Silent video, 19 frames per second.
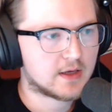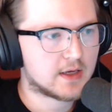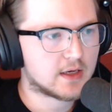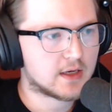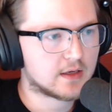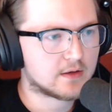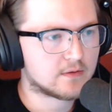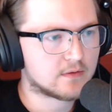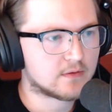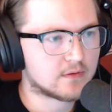
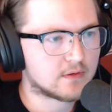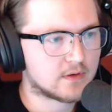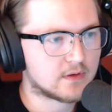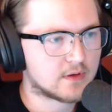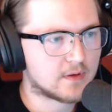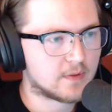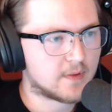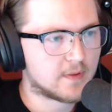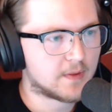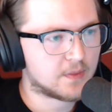and
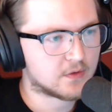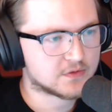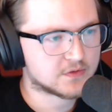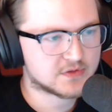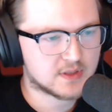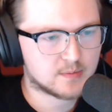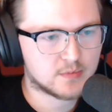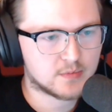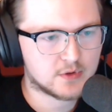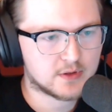then they'll
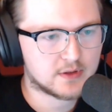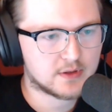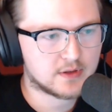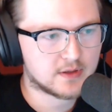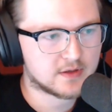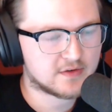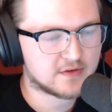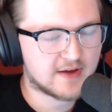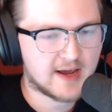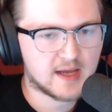tumble it
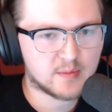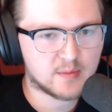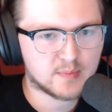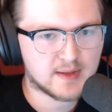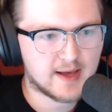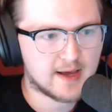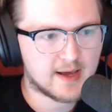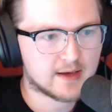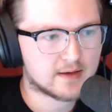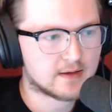and dye it
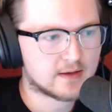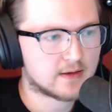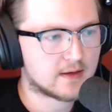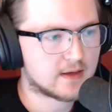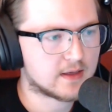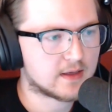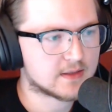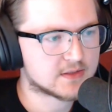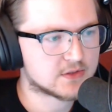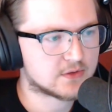black.
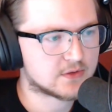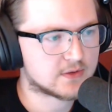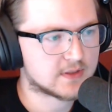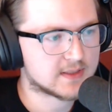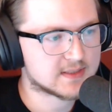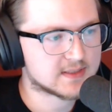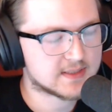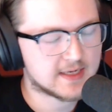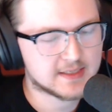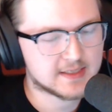And so
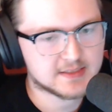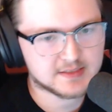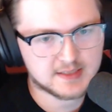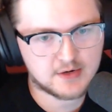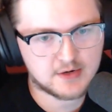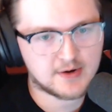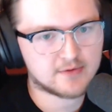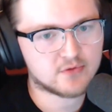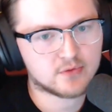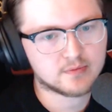it's nice because I
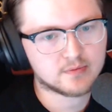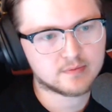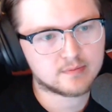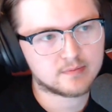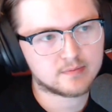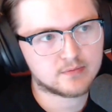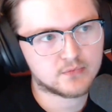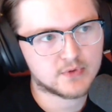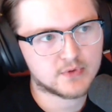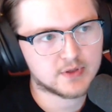don't to
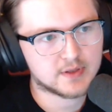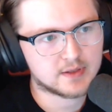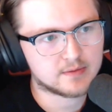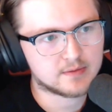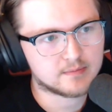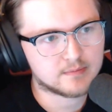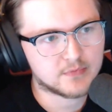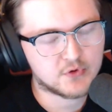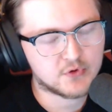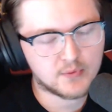really
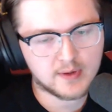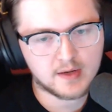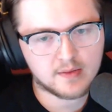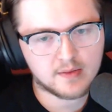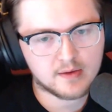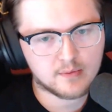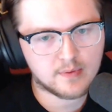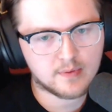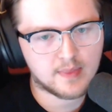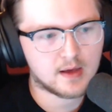do
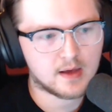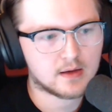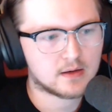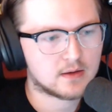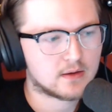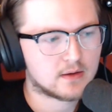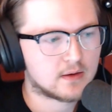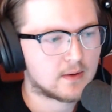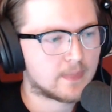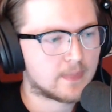anything with that.
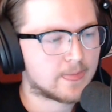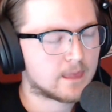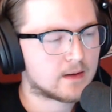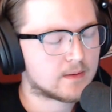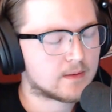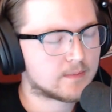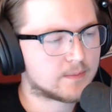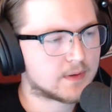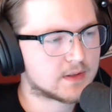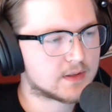
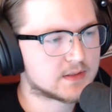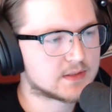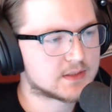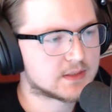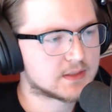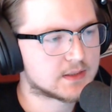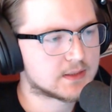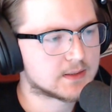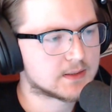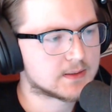But
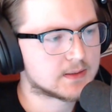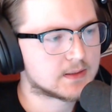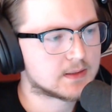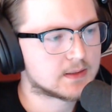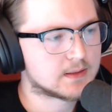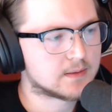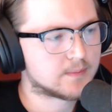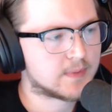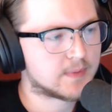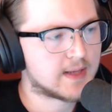
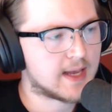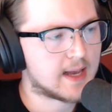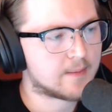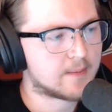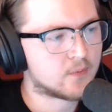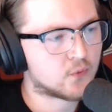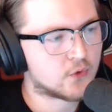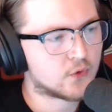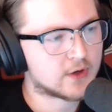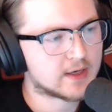yeah,
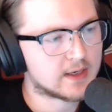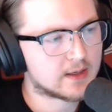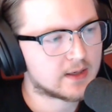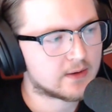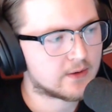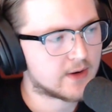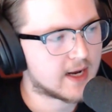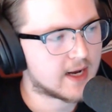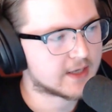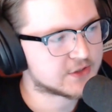I'm
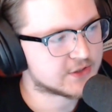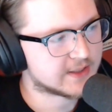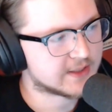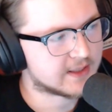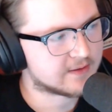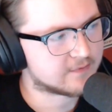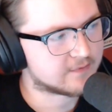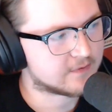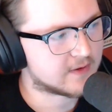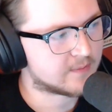working. Actually,
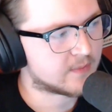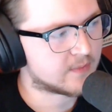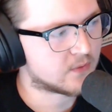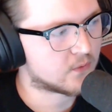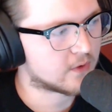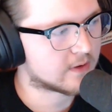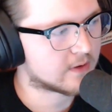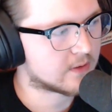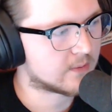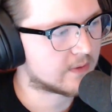I've been
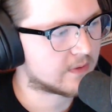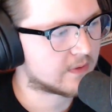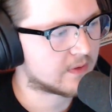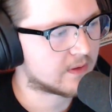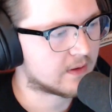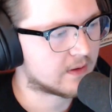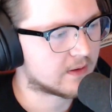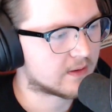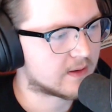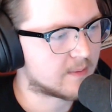working with
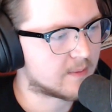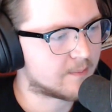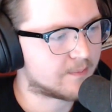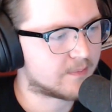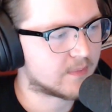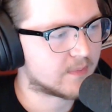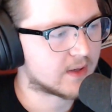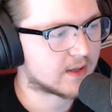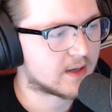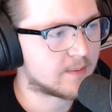a
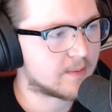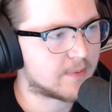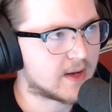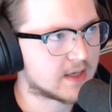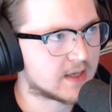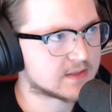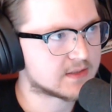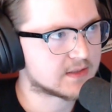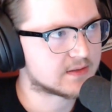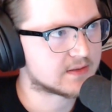
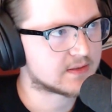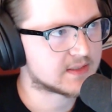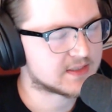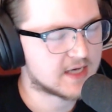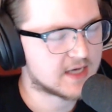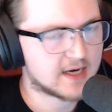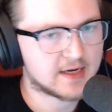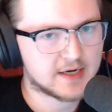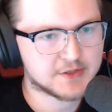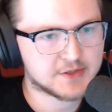composite
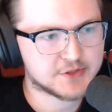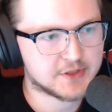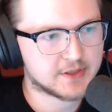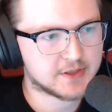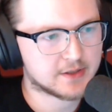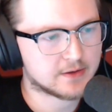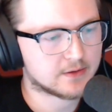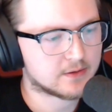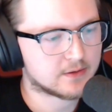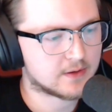design
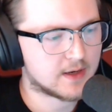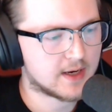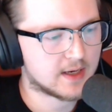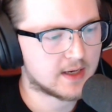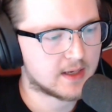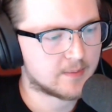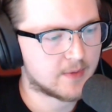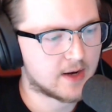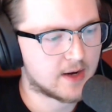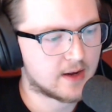engineer,
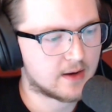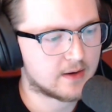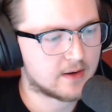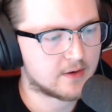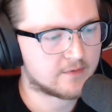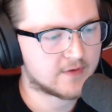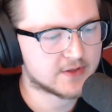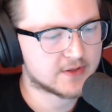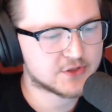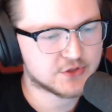and I'm gonna
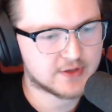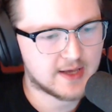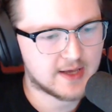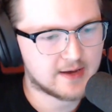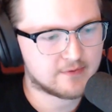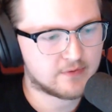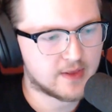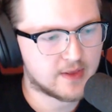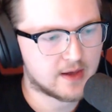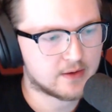eventually
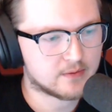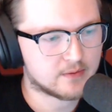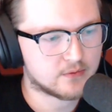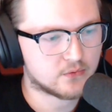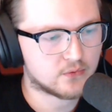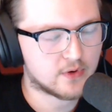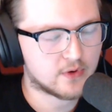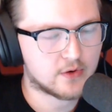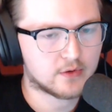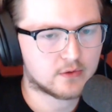have that
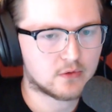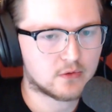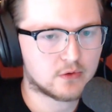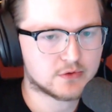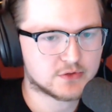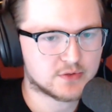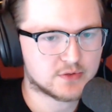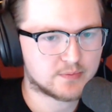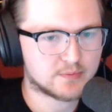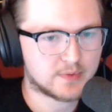rear
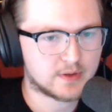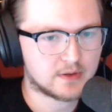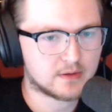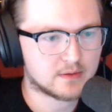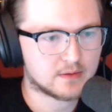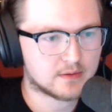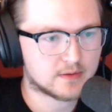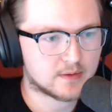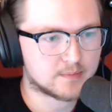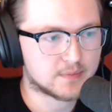enclosure be
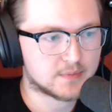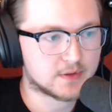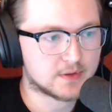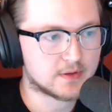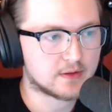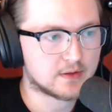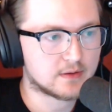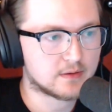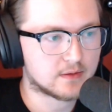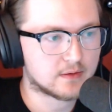
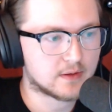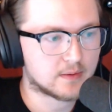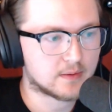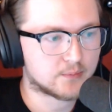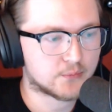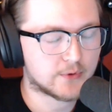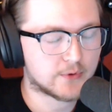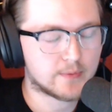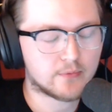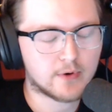complete
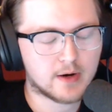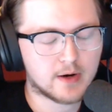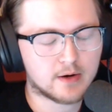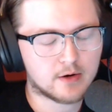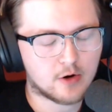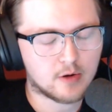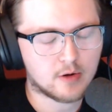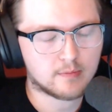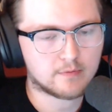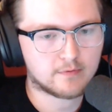pre-preg
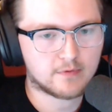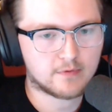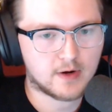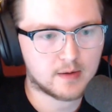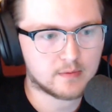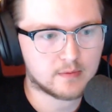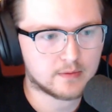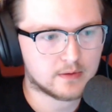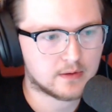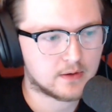carbon
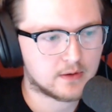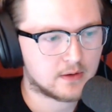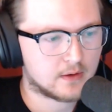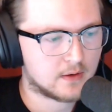fiber.